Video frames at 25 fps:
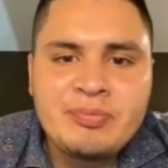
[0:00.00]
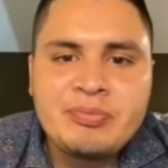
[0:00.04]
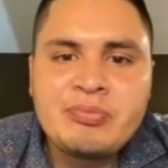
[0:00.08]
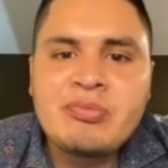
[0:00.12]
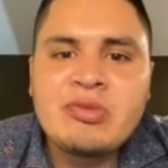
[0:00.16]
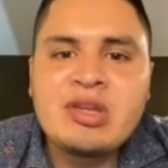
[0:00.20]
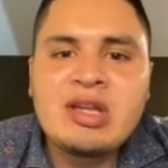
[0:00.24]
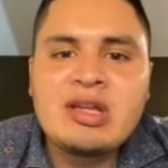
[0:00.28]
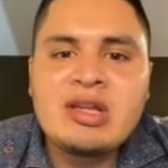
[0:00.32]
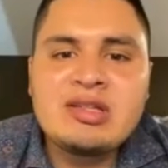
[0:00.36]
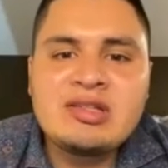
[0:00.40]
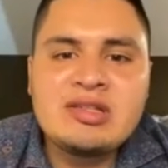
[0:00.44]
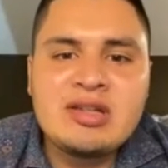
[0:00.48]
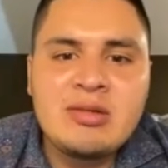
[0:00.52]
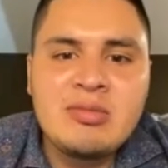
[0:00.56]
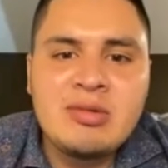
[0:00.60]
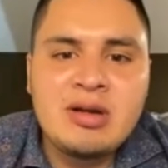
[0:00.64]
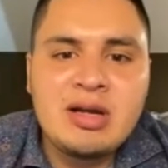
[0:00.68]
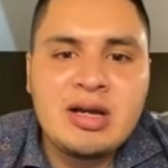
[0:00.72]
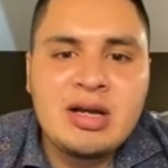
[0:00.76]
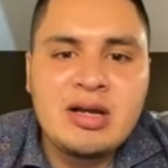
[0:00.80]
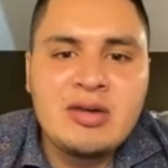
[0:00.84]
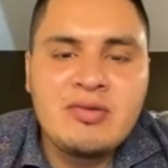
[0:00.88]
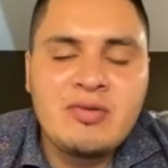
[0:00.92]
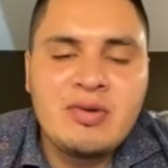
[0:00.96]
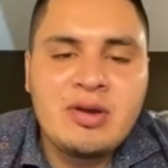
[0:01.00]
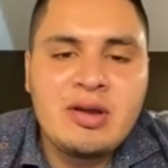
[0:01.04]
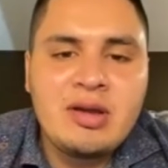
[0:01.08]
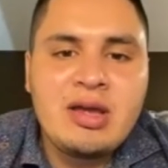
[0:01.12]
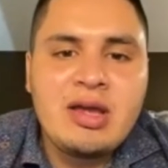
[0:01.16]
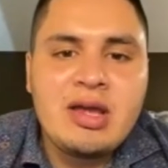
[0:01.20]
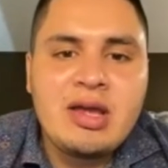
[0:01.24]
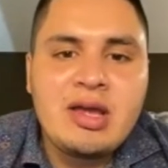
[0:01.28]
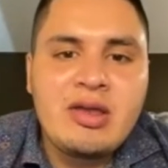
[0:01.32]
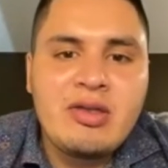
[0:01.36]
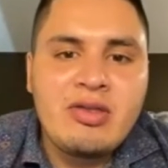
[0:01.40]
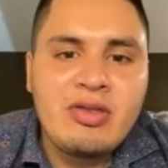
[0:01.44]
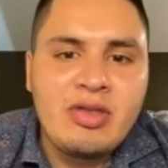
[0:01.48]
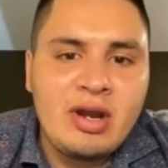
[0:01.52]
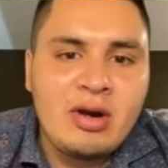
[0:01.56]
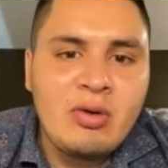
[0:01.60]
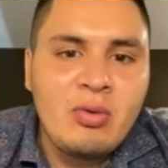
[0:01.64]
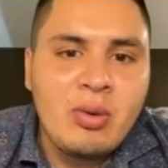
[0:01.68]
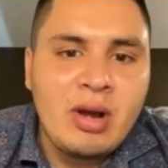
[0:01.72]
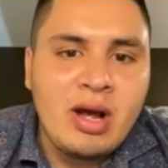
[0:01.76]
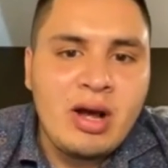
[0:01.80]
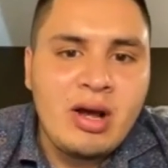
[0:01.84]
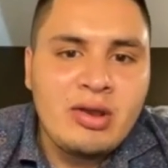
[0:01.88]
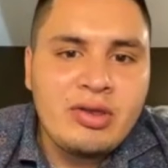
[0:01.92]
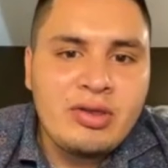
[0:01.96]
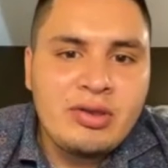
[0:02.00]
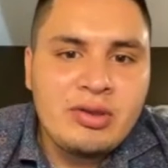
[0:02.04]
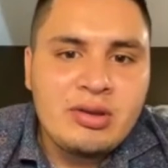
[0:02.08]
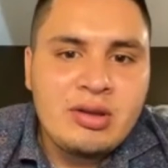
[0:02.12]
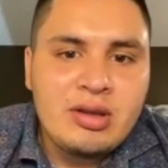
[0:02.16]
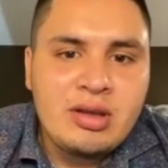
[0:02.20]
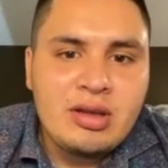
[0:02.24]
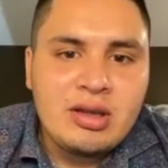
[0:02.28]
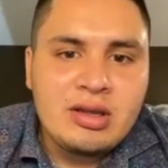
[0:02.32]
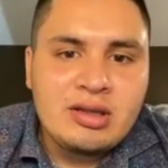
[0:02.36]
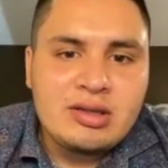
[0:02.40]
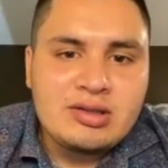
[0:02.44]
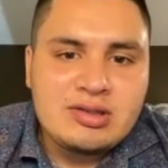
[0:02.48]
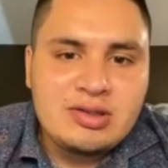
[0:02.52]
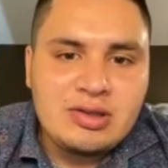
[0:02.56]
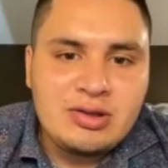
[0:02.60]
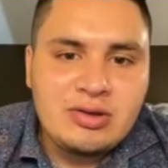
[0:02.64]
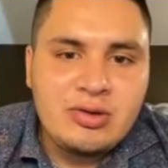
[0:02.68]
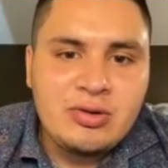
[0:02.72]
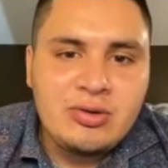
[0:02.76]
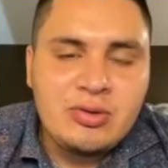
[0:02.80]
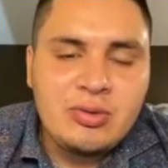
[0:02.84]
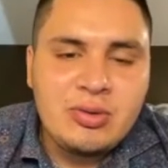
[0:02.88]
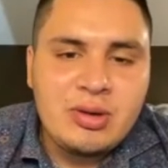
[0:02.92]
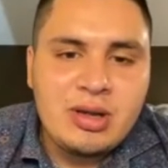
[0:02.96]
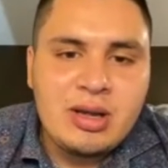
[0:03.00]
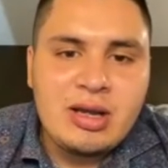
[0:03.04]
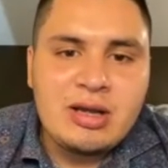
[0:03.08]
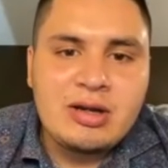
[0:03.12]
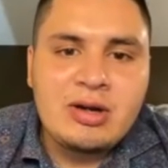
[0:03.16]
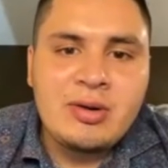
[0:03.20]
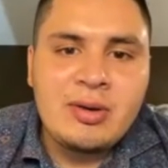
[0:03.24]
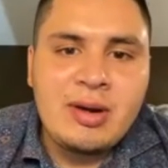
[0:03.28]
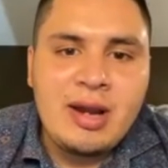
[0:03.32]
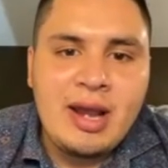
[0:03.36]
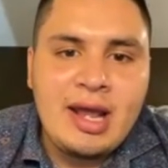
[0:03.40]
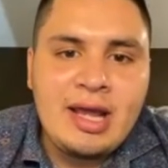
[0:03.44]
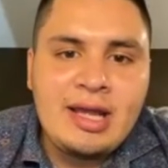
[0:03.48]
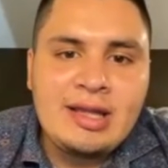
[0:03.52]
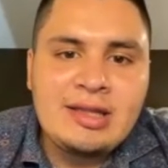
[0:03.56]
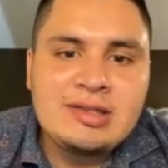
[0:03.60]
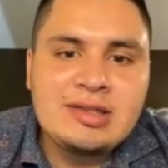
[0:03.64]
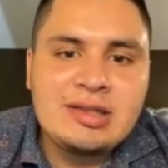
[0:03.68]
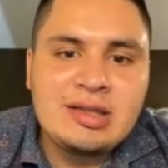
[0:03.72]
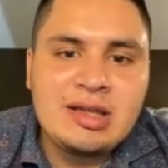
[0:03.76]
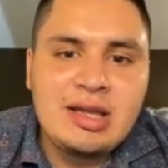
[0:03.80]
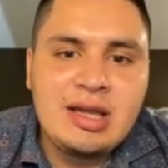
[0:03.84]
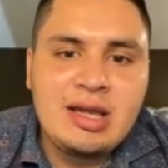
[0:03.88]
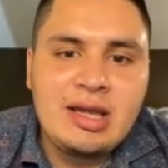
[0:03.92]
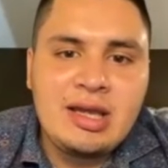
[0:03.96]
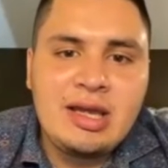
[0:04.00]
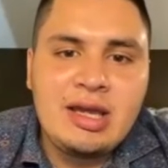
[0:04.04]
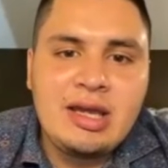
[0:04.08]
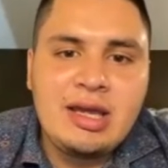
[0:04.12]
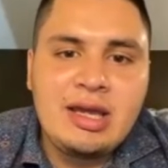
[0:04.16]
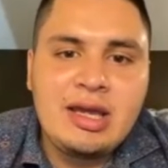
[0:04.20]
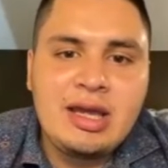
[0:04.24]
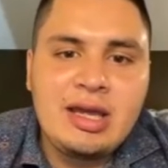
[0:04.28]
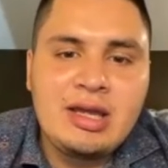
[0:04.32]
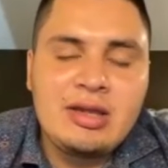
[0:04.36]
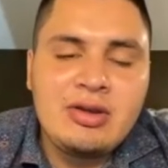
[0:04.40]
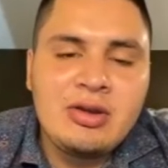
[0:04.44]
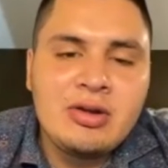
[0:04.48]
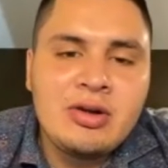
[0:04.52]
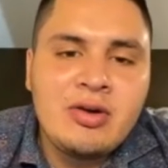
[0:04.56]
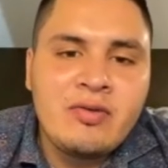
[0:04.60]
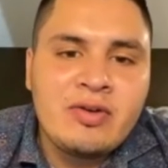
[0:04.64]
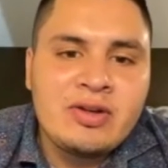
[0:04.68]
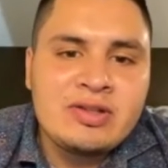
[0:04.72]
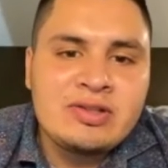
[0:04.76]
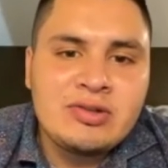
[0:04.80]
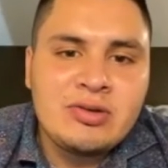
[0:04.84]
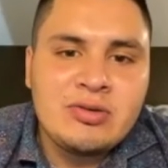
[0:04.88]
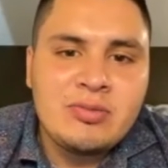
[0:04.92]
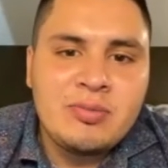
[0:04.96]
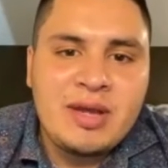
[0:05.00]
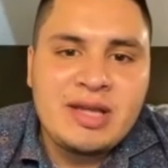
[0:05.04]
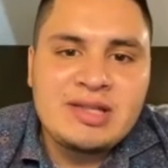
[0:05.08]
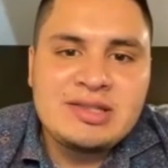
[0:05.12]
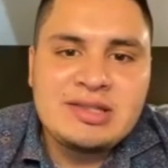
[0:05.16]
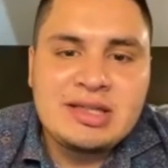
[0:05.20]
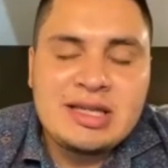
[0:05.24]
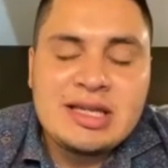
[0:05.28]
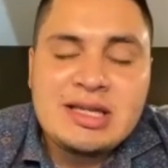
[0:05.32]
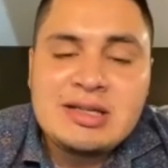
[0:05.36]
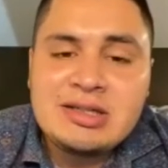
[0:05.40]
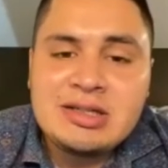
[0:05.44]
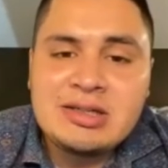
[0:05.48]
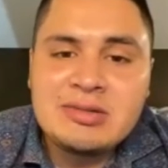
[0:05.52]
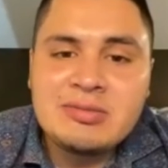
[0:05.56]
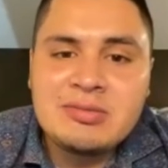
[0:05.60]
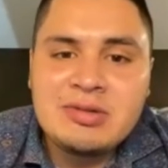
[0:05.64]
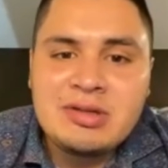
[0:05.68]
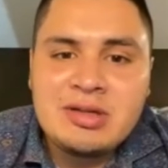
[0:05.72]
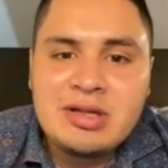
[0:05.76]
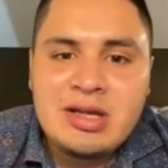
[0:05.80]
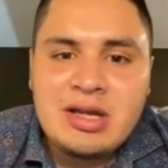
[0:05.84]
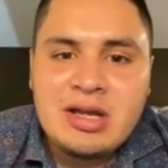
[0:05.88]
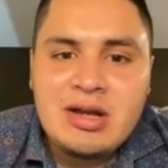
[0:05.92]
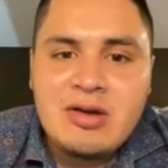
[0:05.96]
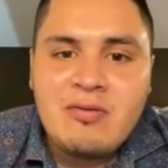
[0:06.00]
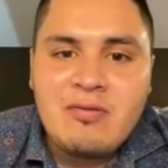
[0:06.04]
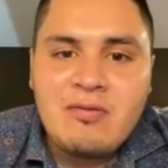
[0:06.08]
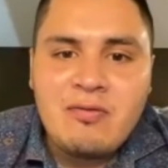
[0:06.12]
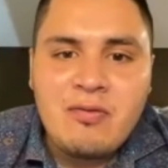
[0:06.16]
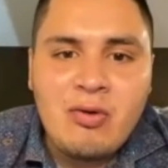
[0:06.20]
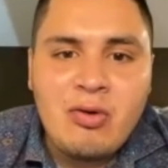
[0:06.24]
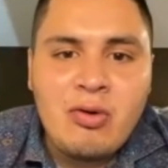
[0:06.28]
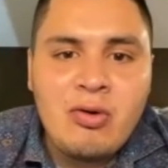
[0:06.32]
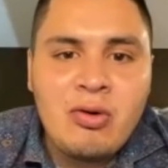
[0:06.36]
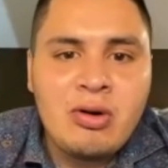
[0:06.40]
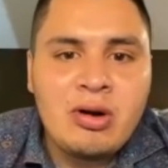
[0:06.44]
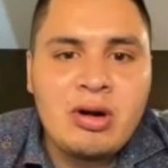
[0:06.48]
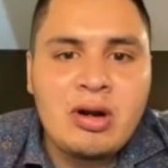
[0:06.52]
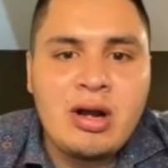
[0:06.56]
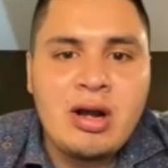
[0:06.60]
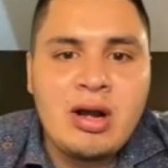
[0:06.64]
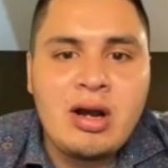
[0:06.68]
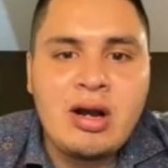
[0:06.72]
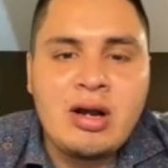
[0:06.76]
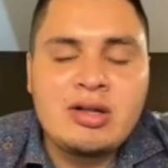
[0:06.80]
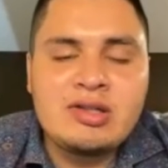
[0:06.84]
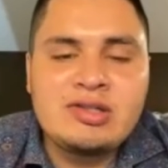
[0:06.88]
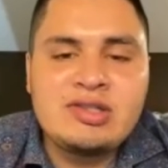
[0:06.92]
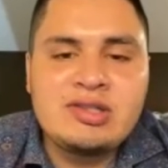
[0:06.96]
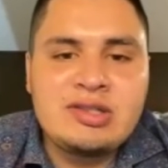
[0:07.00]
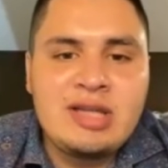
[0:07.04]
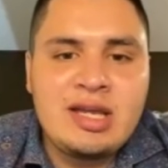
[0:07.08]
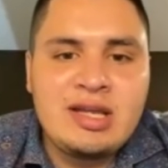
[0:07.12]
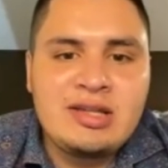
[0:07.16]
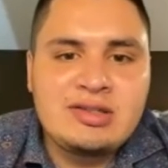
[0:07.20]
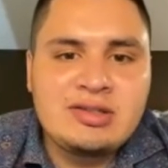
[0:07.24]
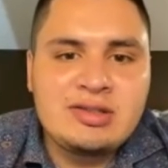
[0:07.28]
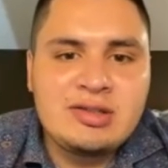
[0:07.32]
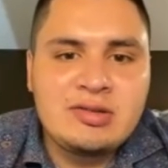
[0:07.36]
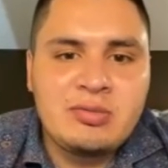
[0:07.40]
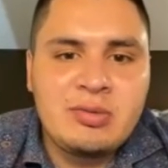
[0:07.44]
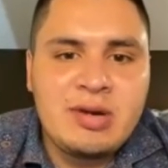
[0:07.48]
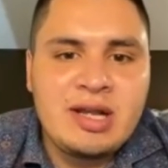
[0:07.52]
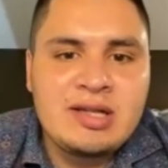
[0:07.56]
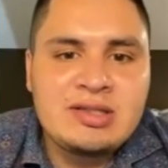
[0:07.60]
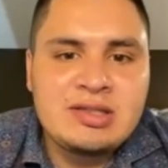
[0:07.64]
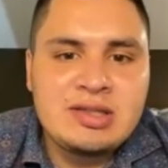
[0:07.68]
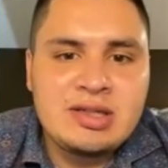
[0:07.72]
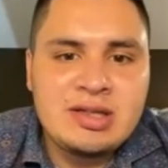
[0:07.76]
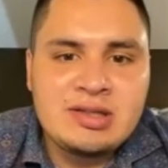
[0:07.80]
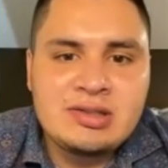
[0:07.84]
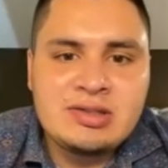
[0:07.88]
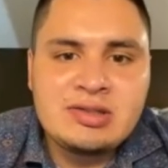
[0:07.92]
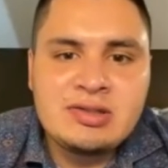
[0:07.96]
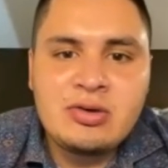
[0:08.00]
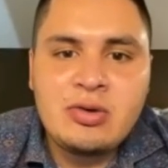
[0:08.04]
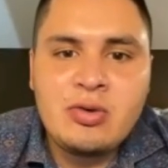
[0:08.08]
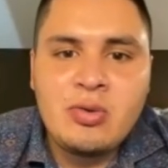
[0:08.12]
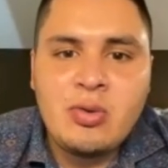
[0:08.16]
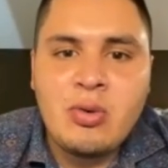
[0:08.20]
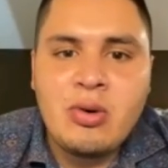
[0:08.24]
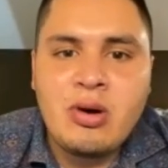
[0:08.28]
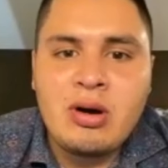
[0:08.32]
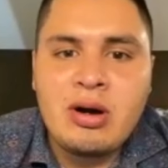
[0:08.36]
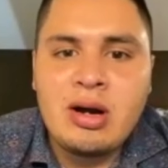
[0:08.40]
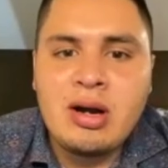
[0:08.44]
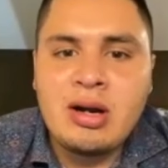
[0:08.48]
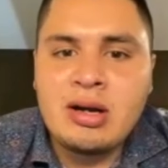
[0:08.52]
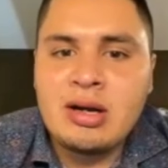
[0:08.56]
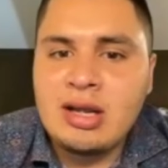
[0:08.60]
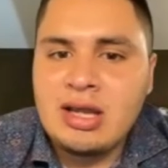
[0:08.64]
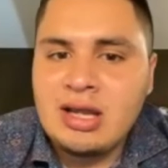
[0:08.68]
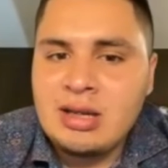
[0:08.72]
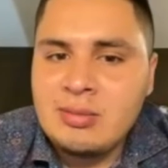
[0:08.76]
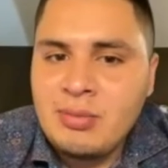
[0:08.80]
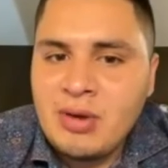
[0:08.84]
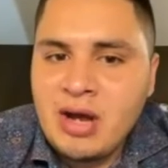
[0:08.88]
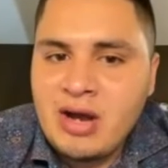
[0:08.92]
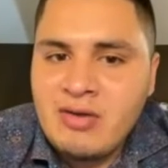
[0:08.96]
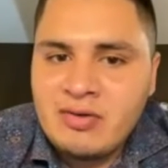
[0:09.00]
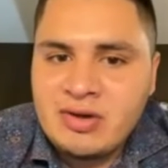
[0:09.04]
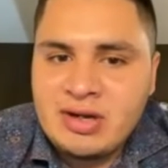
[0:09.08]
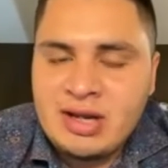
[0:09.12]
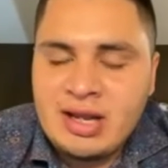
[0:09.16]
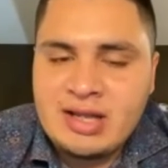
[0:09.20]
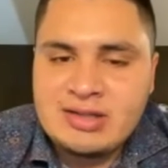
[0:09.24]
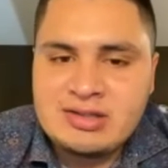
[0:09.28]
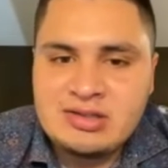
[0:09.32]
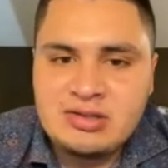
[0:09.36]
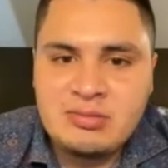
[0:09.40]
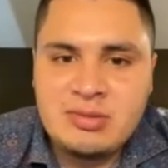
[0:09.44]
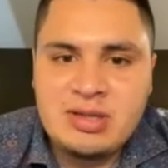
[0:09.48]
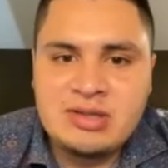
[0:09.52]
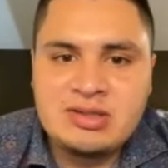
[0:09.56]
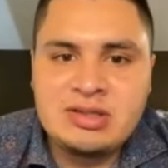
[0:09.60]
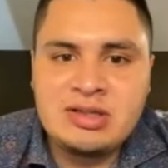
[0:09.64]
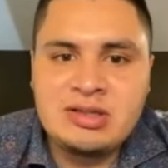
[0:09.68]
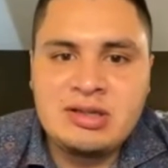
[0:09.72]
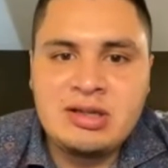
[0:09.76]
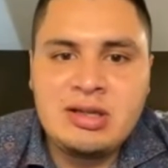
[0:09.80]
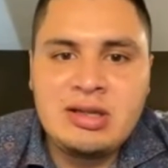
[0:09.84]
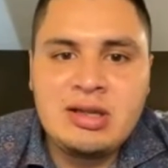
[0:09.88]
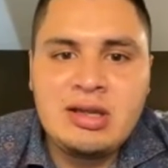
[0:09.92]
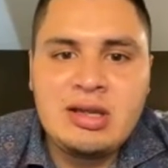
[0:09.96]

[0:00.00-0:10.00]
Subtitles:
some of their wealth to create a universal basic income for our state's residents who are in poverty, as you mentioned,